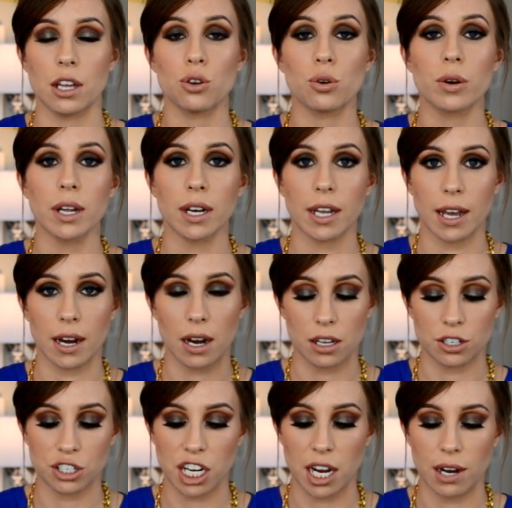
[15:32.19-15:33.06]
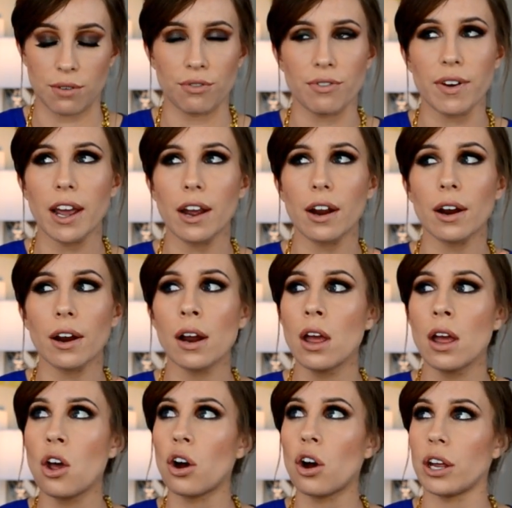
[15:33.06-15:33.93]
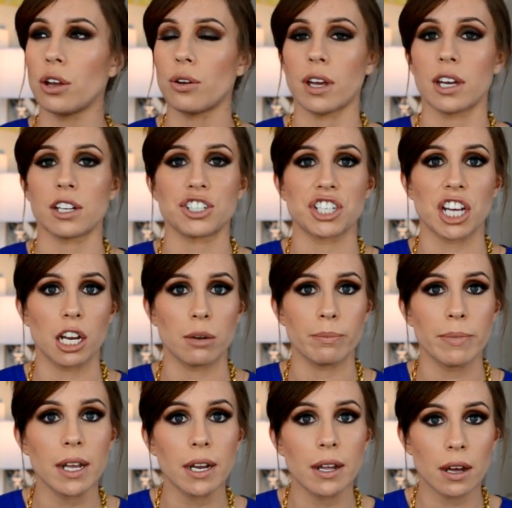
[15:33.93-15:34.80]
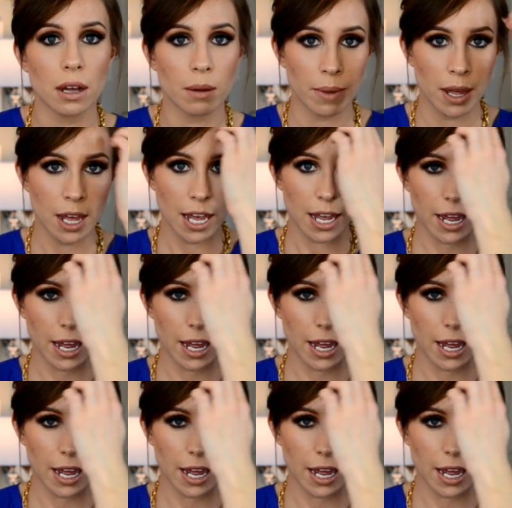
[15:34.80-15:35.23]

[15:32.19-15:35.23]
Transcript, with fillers: you can get shade fair, or you can get shade medium.